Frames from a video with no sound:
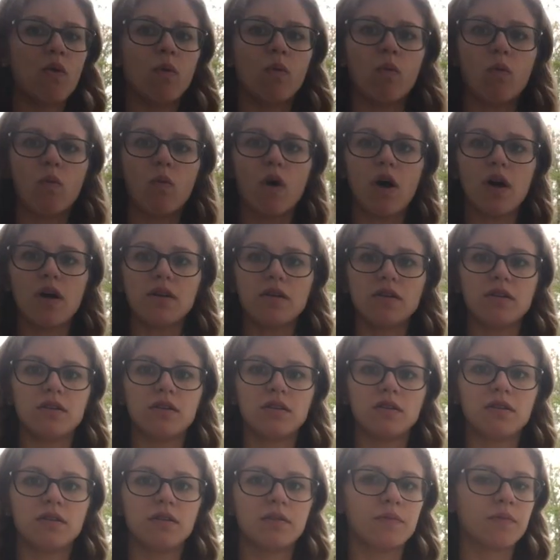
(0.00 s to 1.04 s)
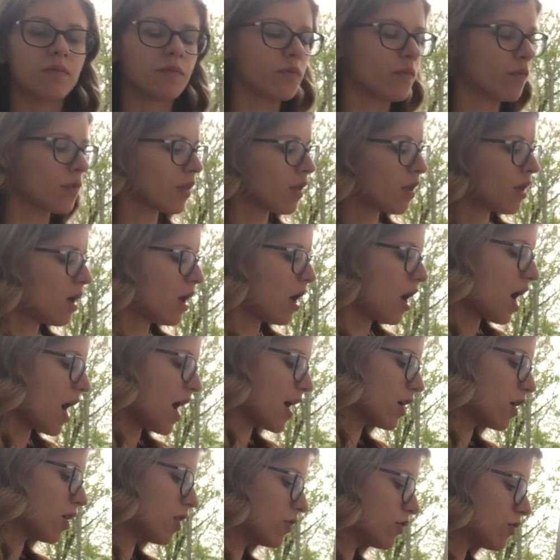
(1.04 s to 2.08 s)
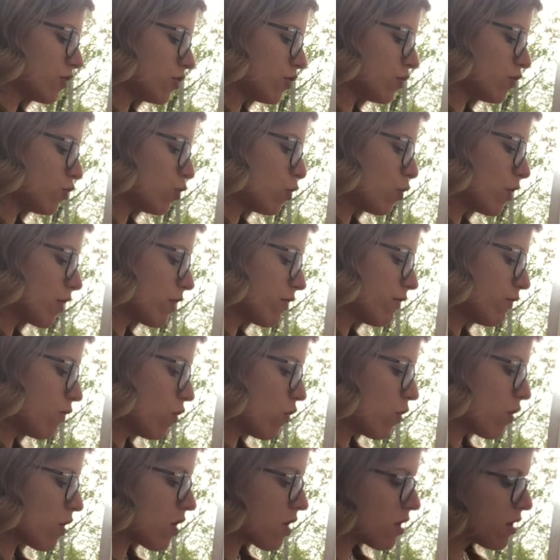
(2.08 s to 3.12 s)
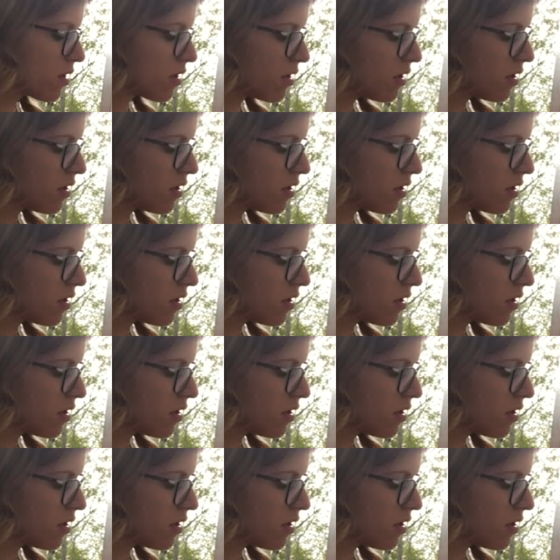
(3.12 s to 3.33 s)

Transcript: what? I could also do 24